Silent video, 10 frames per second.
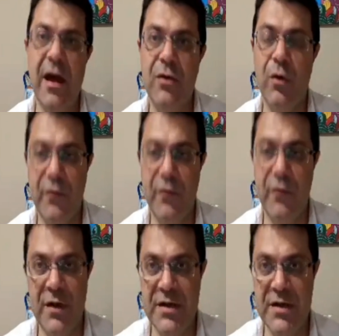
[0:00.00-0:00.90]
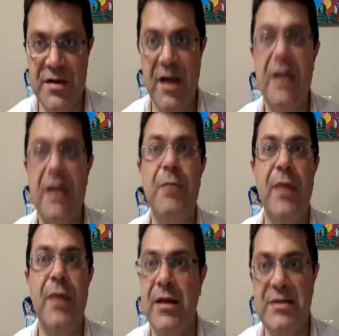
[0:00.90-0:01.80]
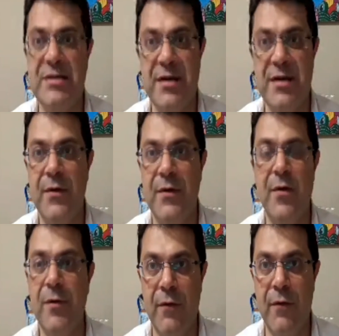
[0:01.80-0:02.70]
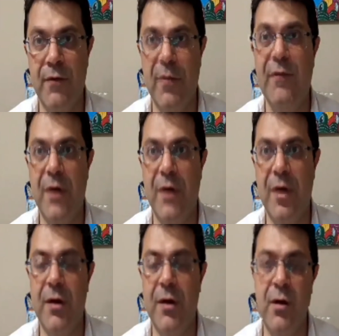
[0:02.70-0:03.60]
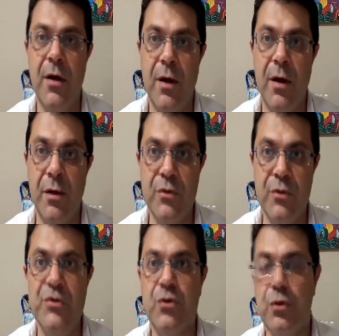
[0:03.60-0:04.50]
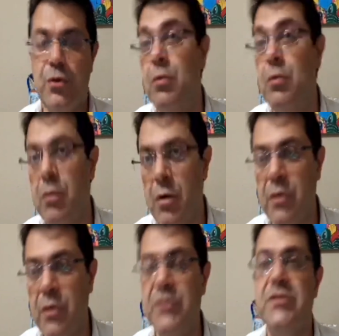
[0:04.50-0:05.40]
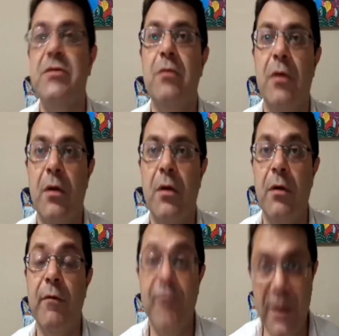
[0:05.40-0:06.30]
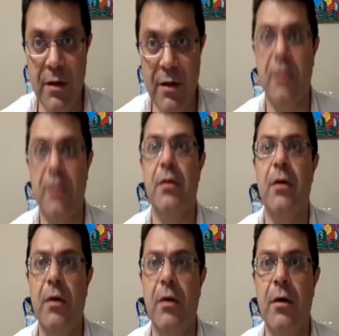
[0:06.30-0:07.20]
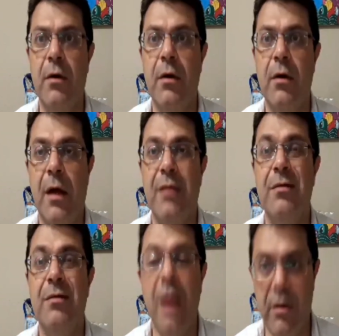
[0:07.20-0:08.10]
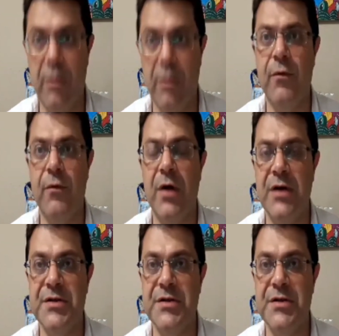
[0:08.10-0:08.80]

sight of the Israeli planes, even from afar, used to cause fear and terror for us.